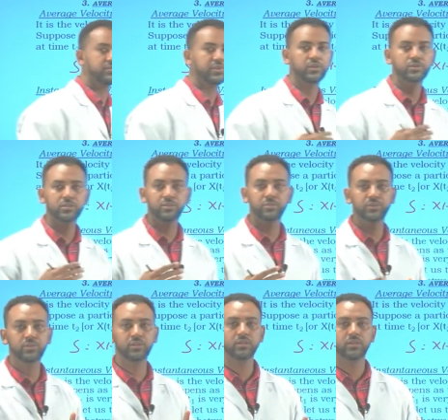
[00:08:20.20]
velocity
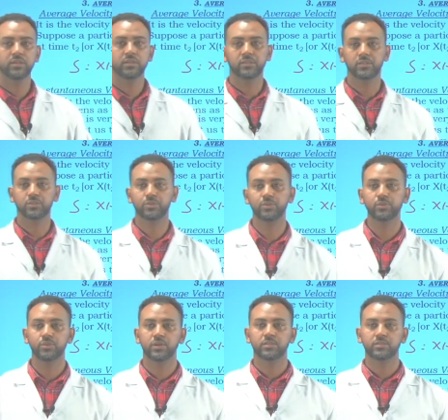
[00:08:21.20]
between the
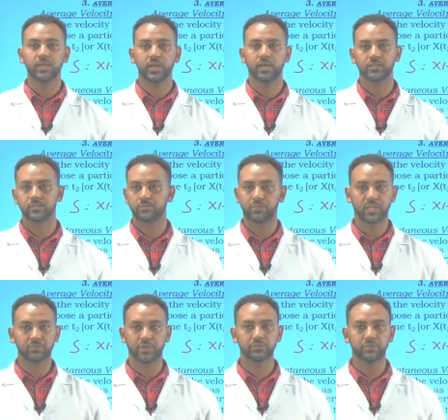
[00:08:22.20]
two seconds?
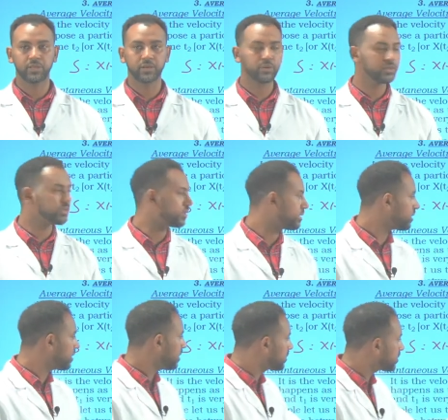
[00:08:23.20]
That might be the question.
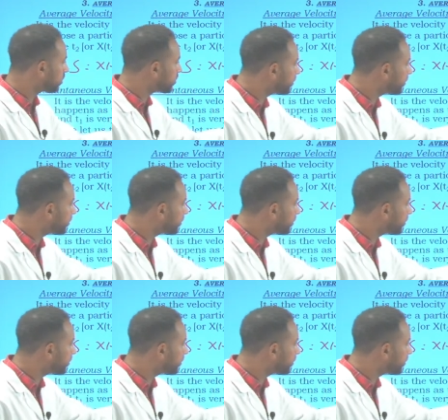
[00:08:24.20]
So to